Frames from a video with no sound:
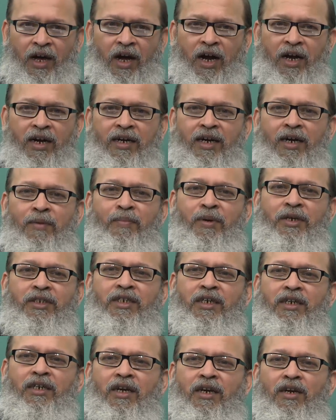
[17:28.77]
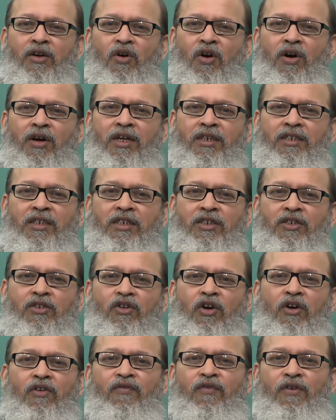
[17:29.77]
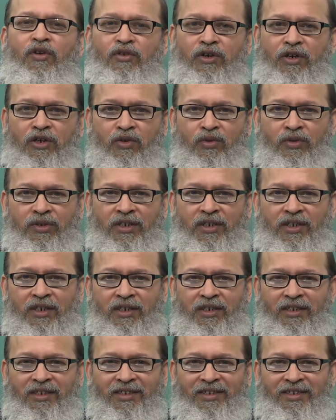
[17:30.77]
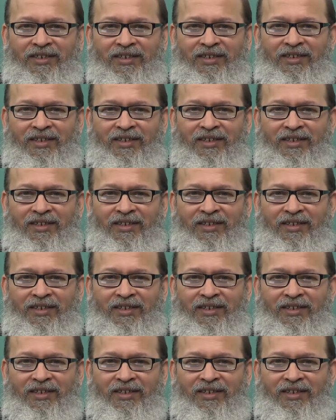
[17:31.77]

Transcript: 100% concordance is not found in twin studies.